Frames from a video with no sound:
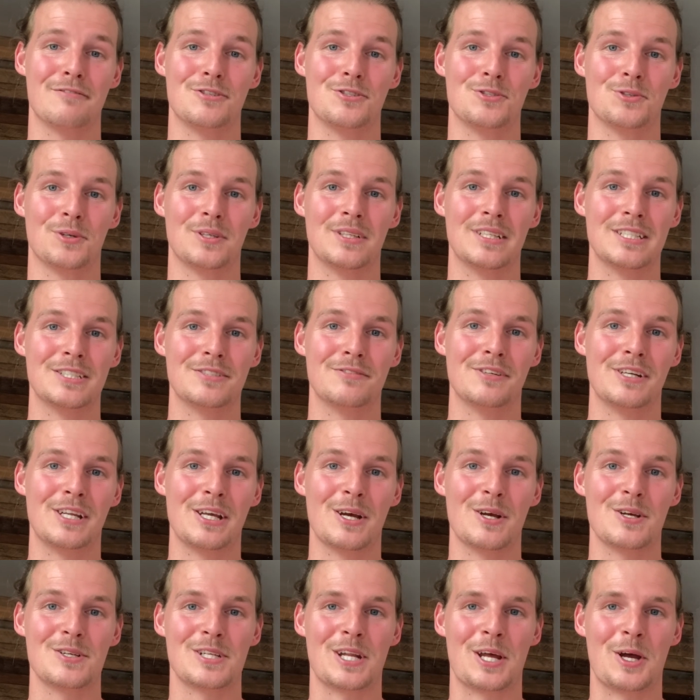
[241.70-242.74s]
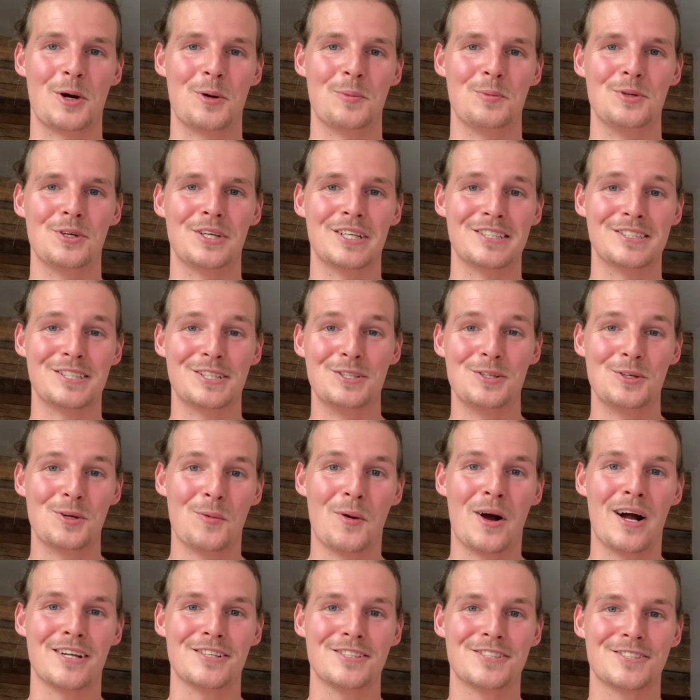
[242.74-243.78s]
enjoyed these videos, and I hope you continue to
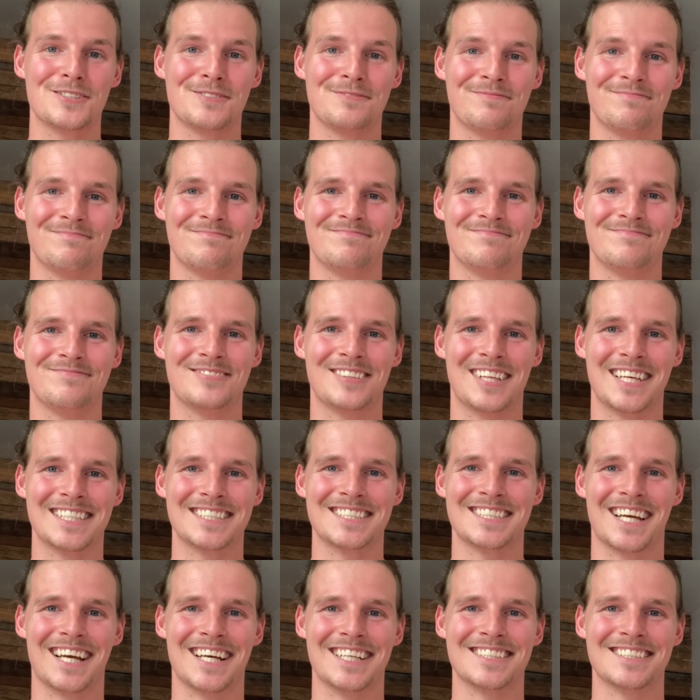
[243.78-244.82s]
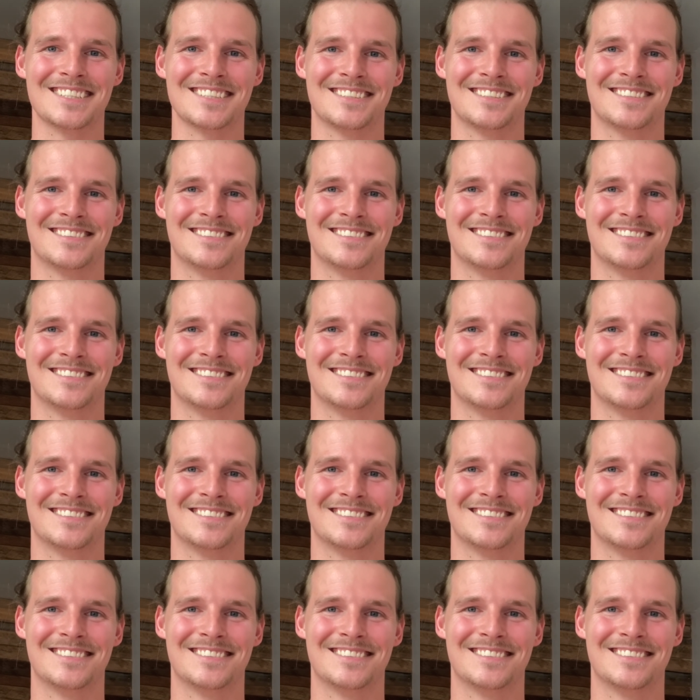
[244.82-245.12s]
watch. Thanks, guys.